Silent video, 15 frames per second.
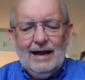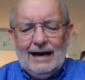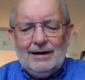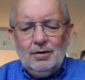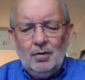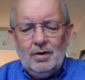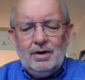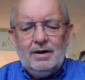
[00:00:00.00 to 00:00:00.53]

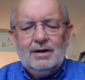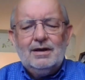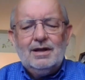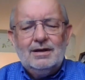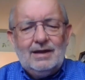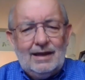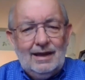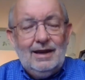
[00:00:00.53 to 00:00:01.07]
Our Lord,
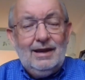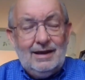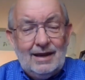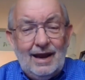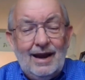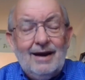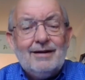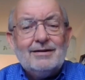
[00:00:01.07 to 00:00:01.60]
can, He
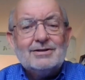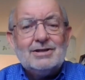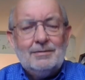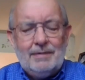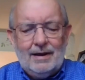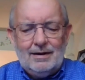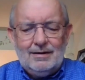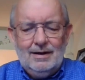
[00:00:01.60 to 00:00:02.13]
cares
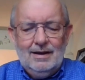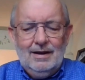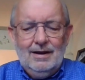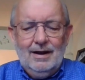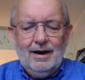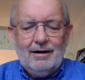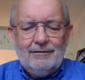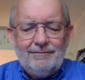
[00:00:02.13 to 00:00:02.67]
about
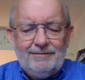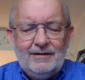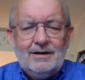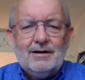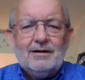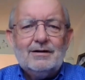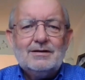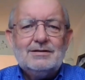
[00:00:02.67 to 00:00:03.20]
our
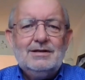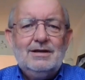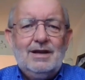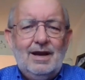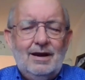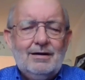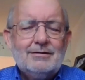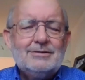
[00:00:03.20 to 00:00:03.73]
fears. He
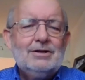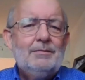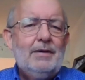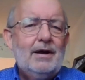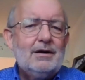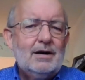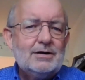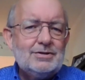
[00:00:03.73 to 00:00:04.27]
cares
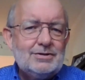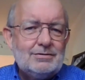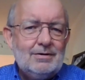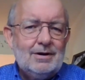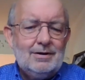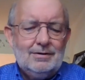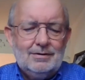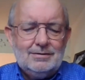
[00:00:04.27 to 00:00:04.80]
about our
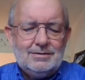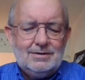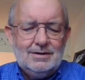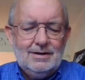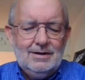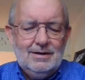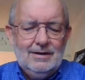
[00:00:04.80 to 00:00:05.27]
struggles.